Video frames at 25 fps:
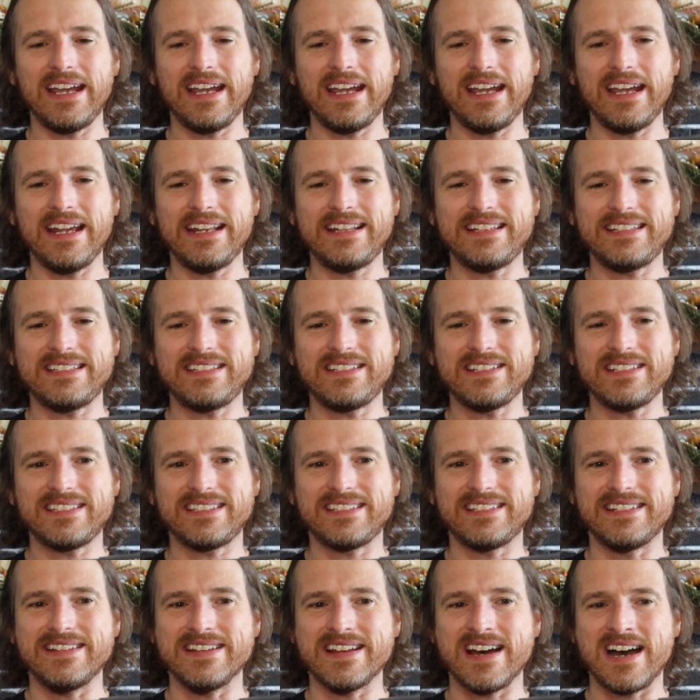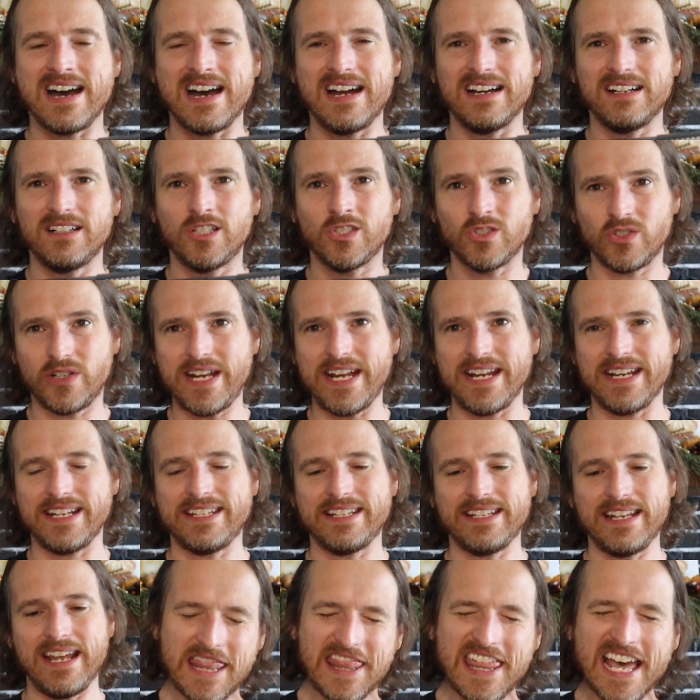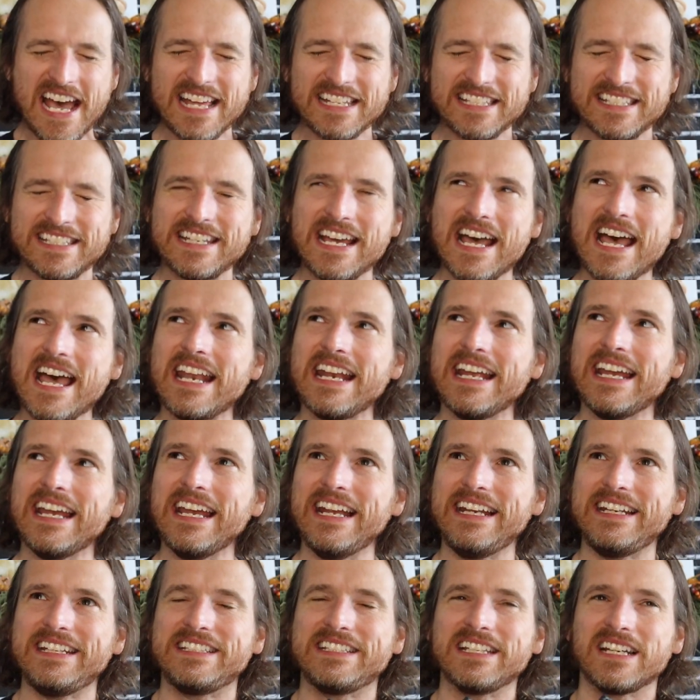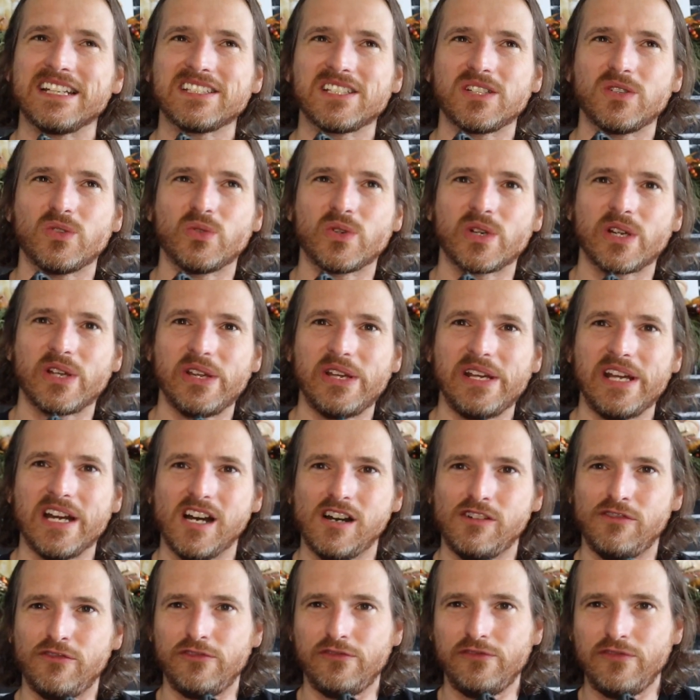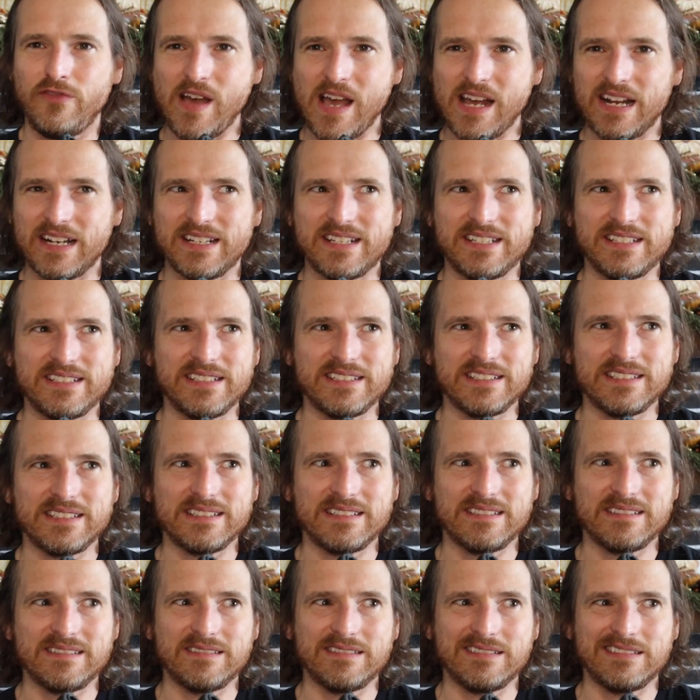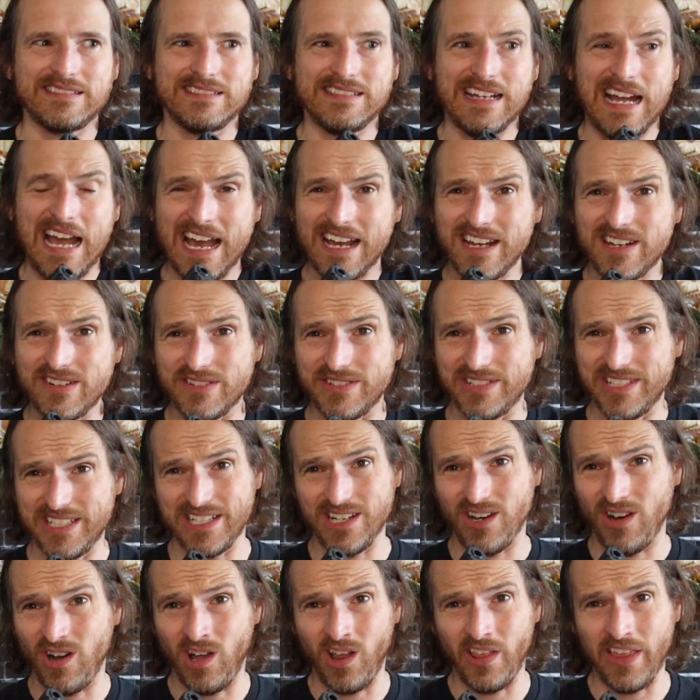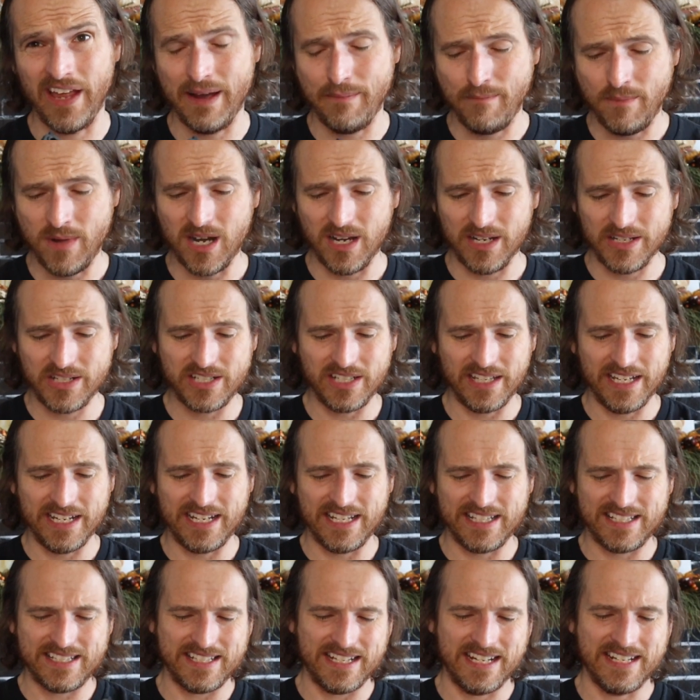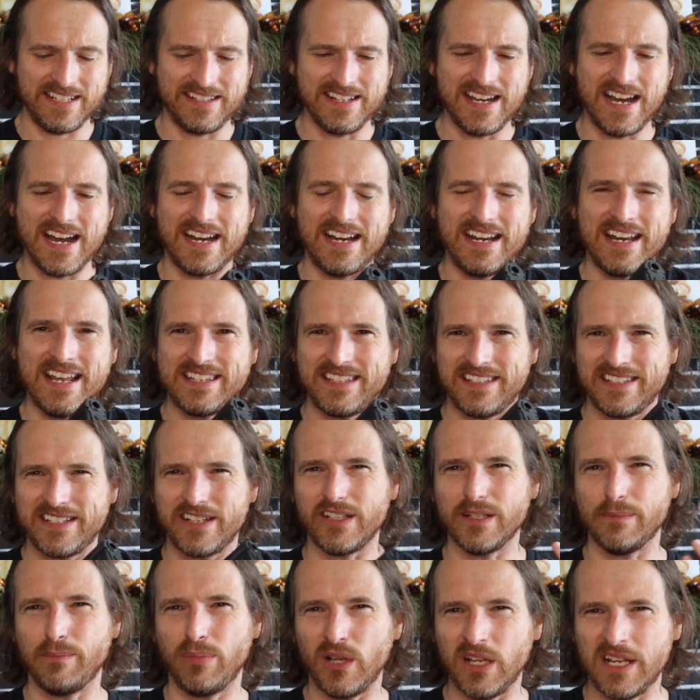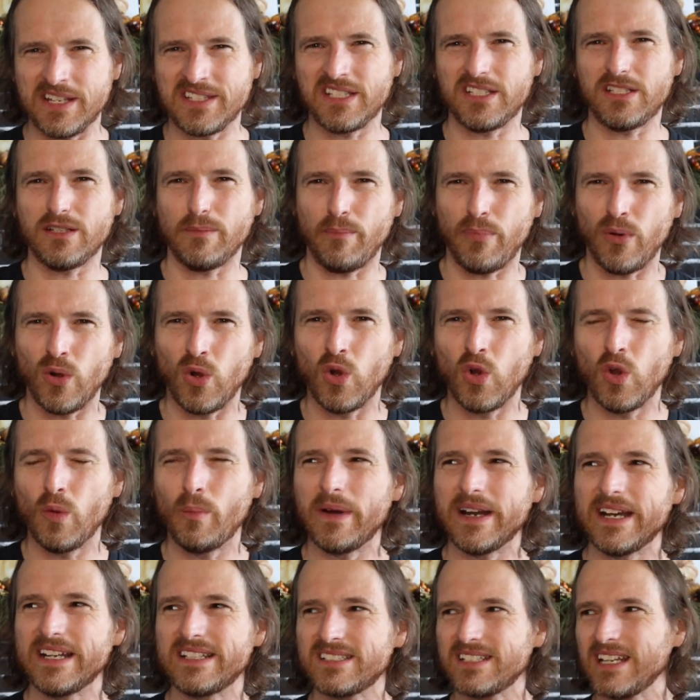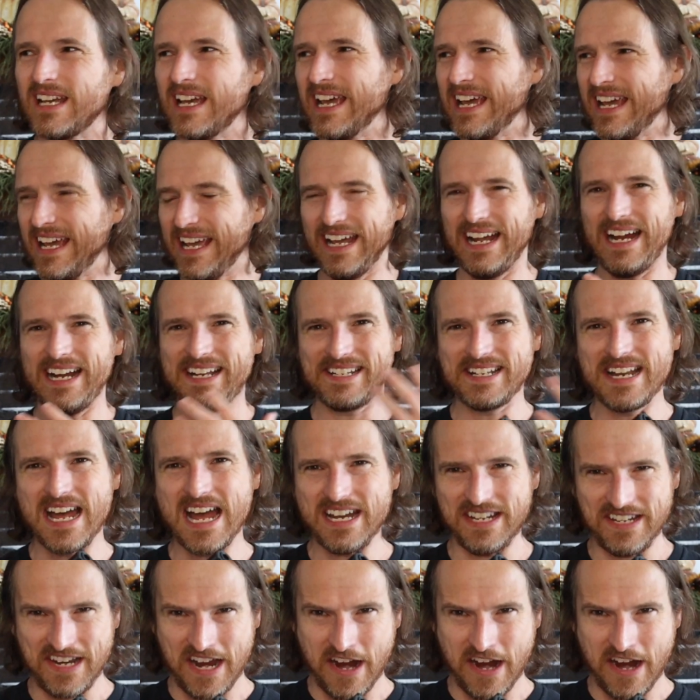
it's just not great. That said, it doesn't really affect accuracy all that much. Like it's not necessarily pleasant to pull, but it's not